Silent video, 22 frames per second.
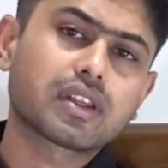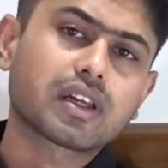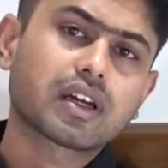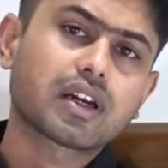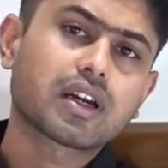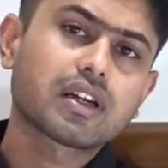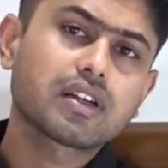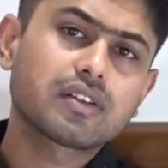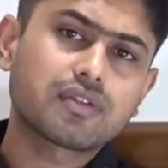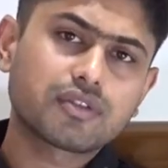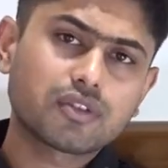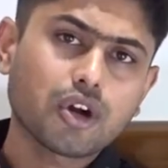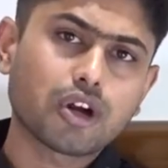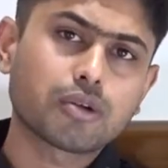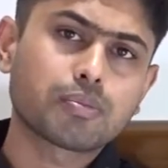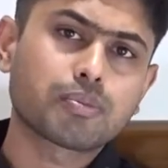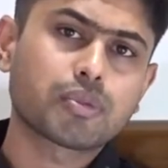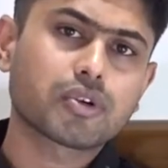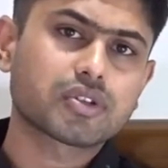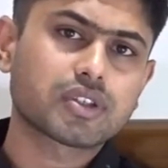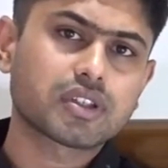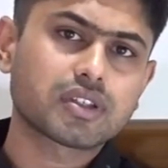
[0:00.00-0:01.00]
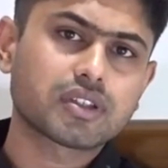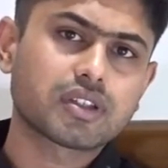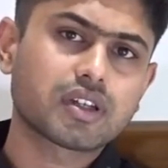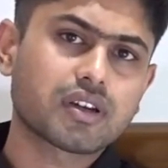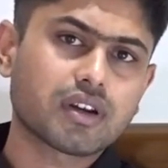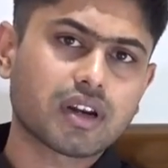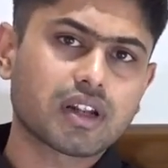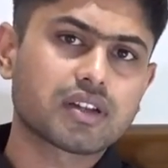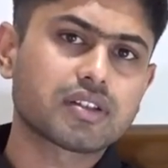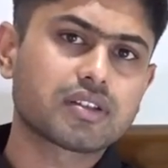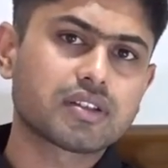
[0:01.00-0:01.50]
the kind of thought process
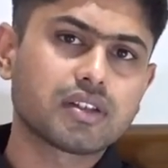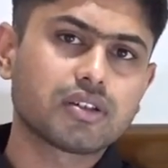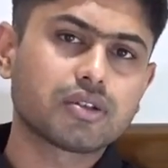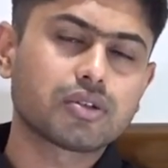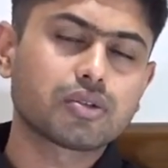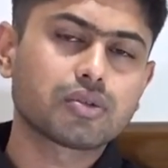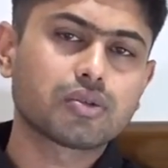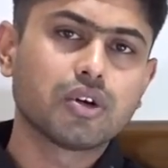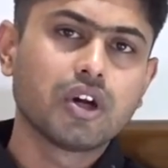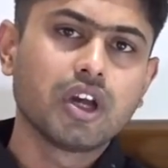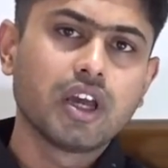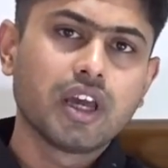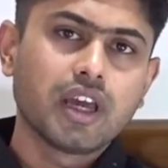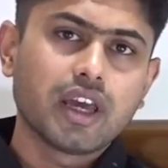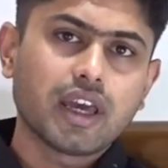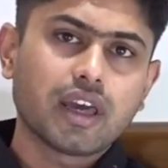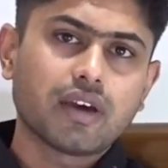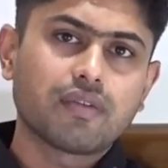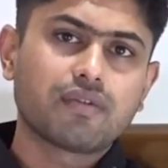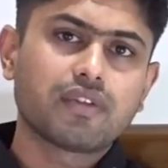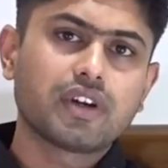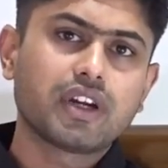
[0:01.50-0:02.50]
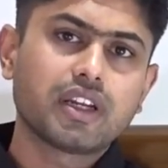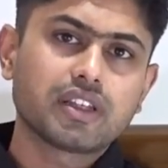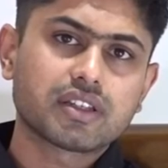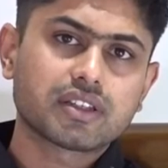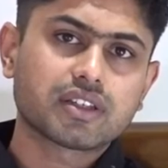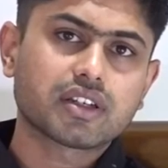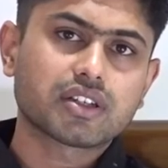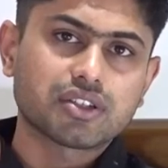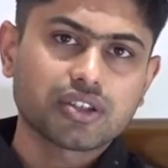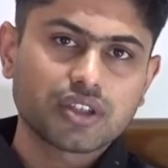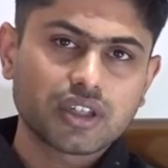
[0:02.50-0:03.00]
that runs into every
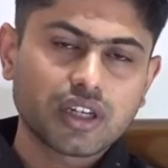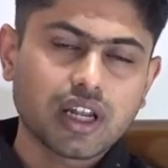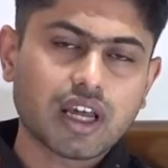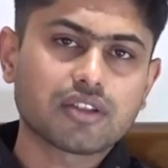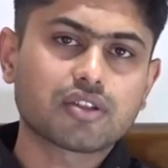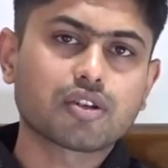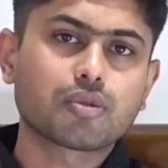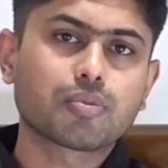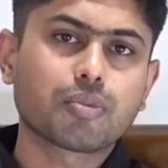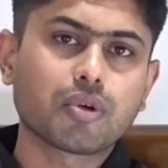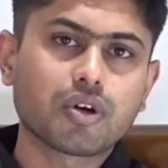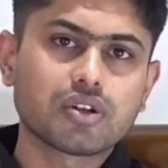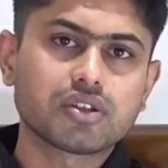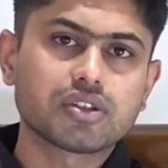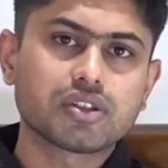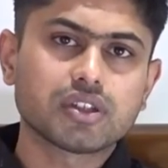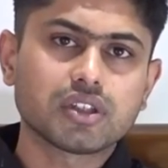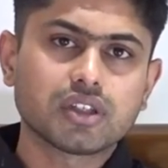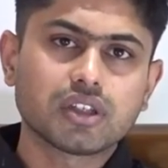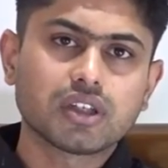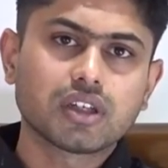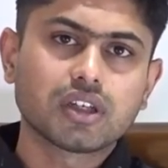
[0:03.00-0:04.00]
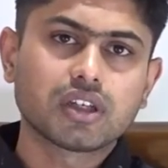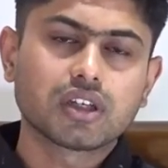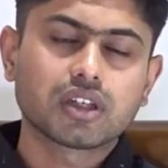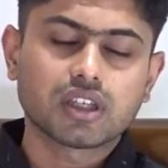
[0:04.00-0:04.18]
discussion in anthropology,